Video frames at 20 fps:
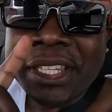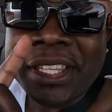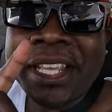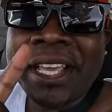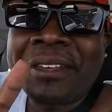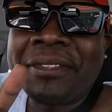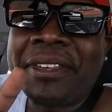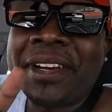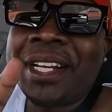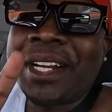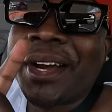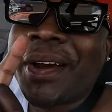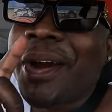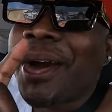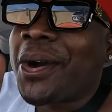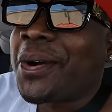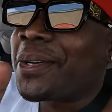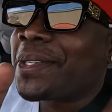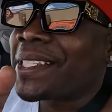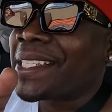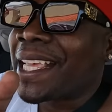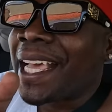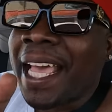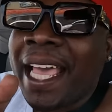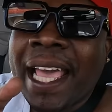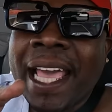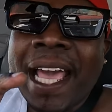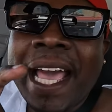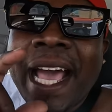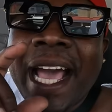Devon House
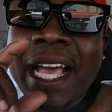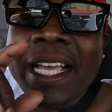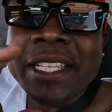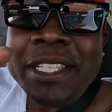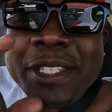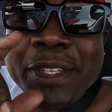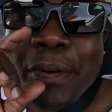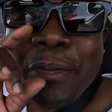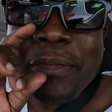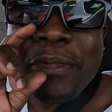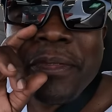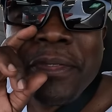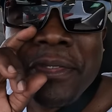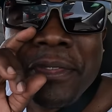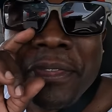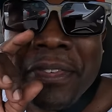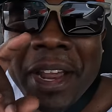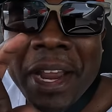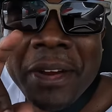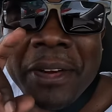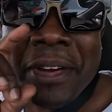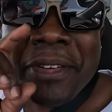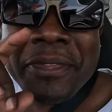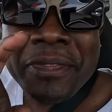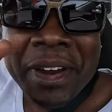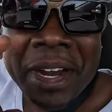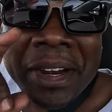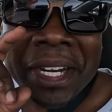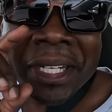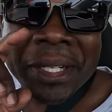has some very,
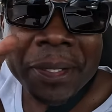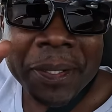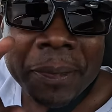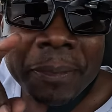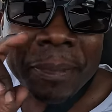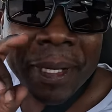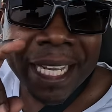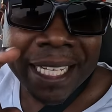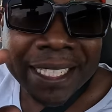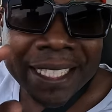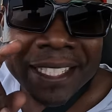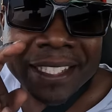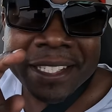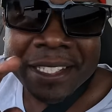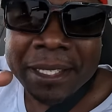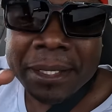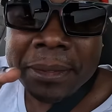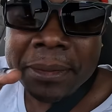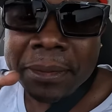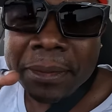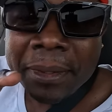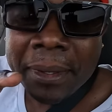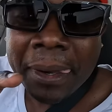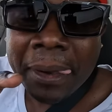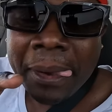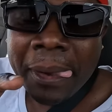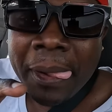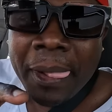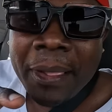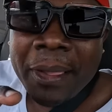very good patties too.
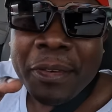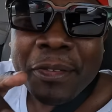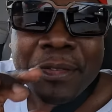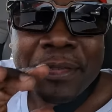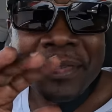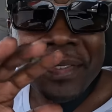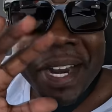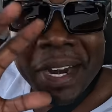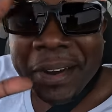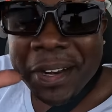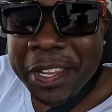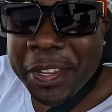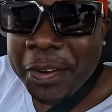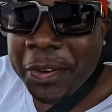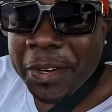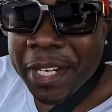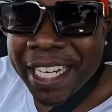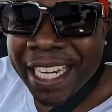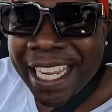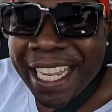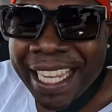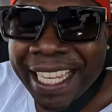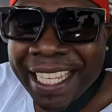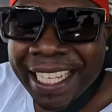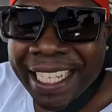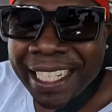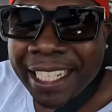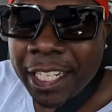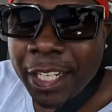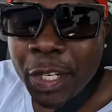Very
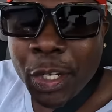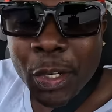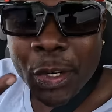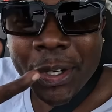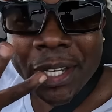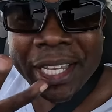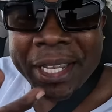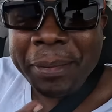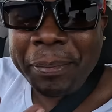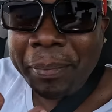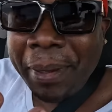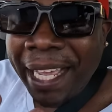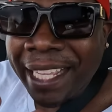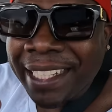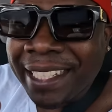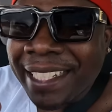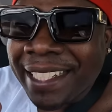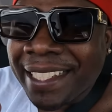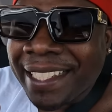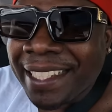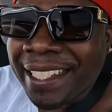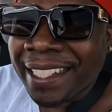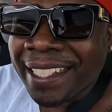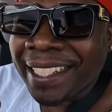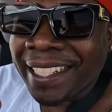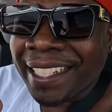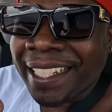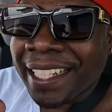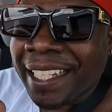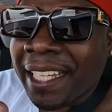unique looking patties.
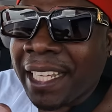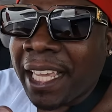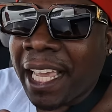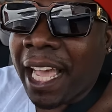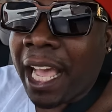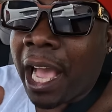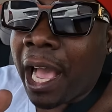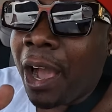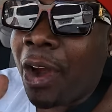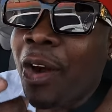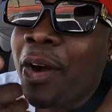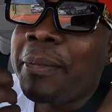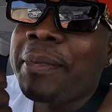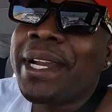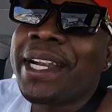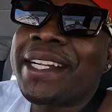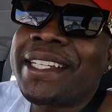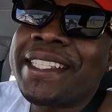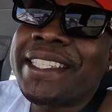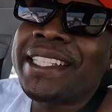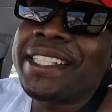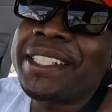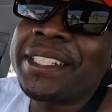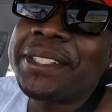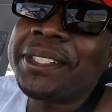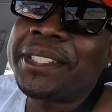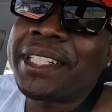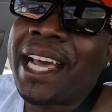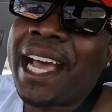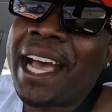I hope they're still
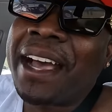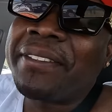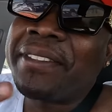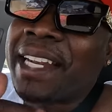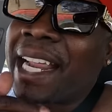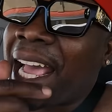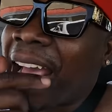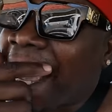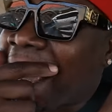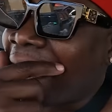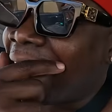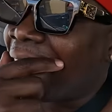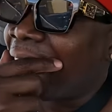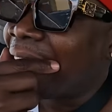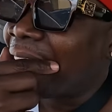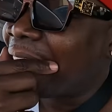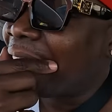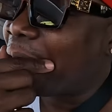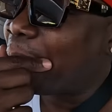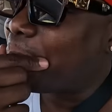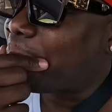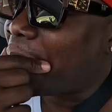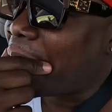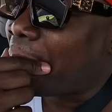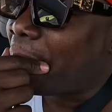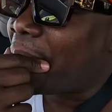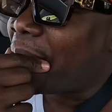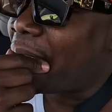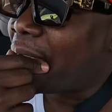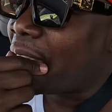good. I haven't had it in
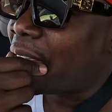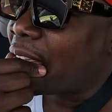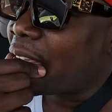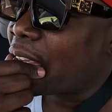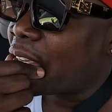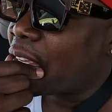maybe